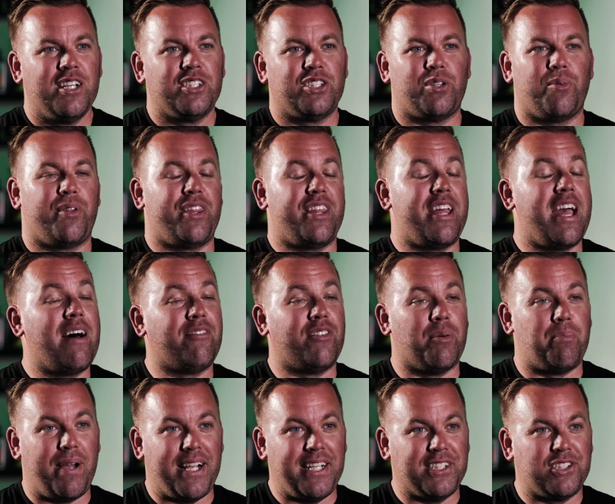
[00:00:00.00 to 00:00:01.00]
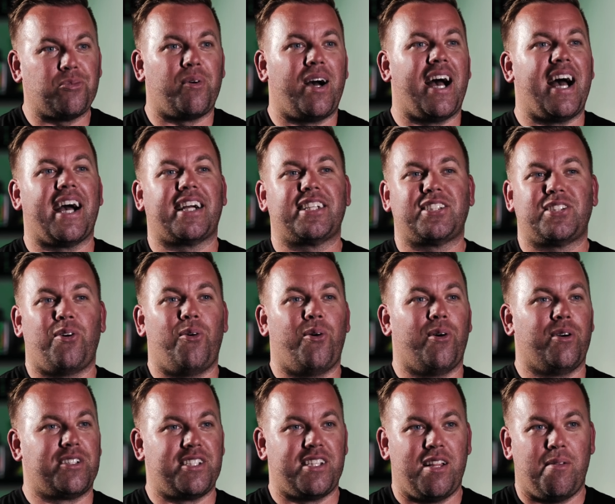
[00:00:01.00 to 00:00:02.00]
So whether you have the Paste Wax
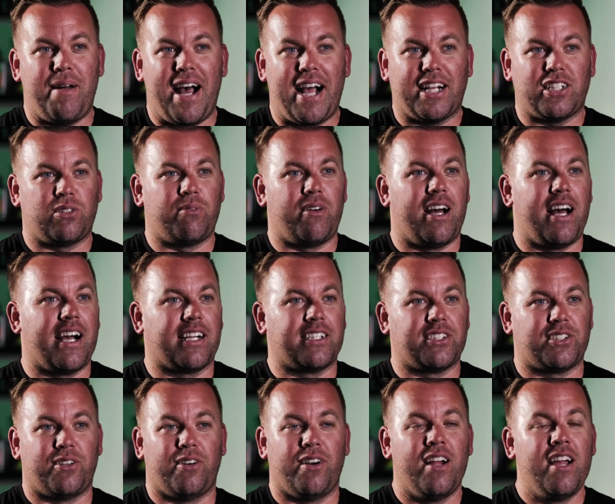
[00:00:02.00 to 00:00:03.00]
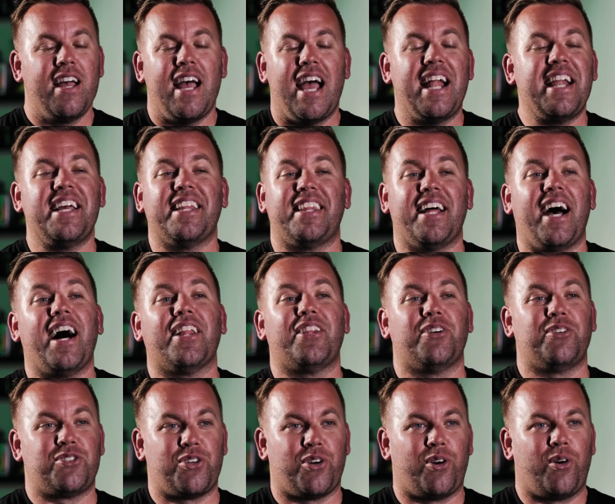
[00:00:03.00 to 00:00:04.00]
or To The Max Wax or any of the
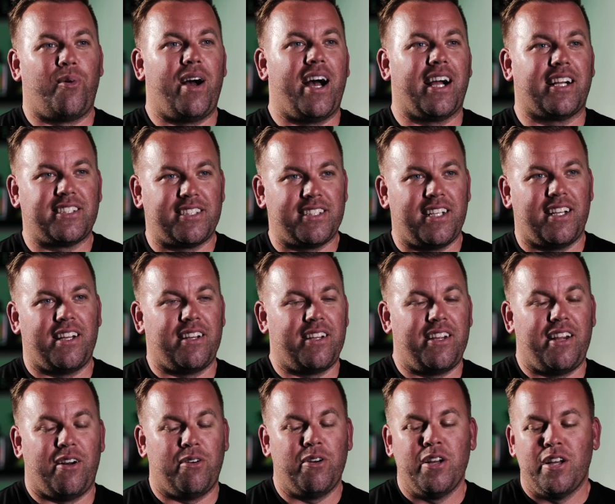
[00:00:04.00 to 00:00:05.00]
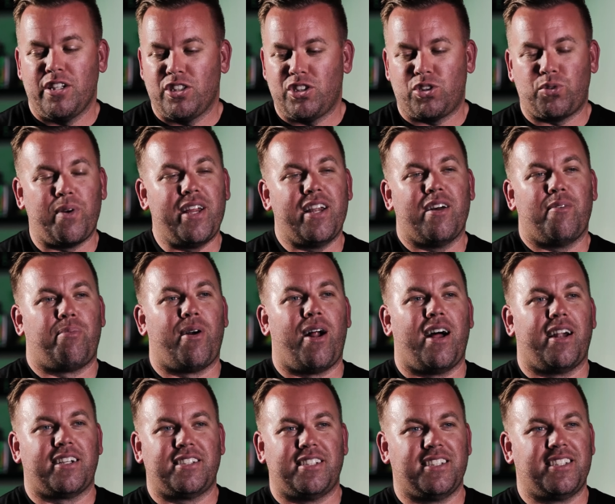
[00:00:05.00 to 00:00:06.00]
other turtlewax suite of
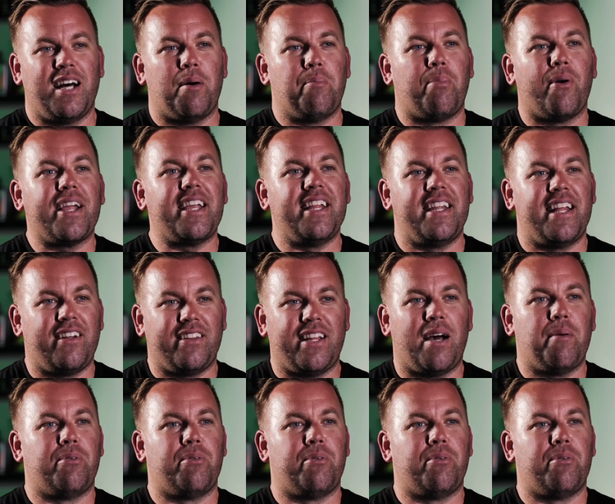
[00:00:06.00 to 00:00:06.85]
products, it's not breaking down that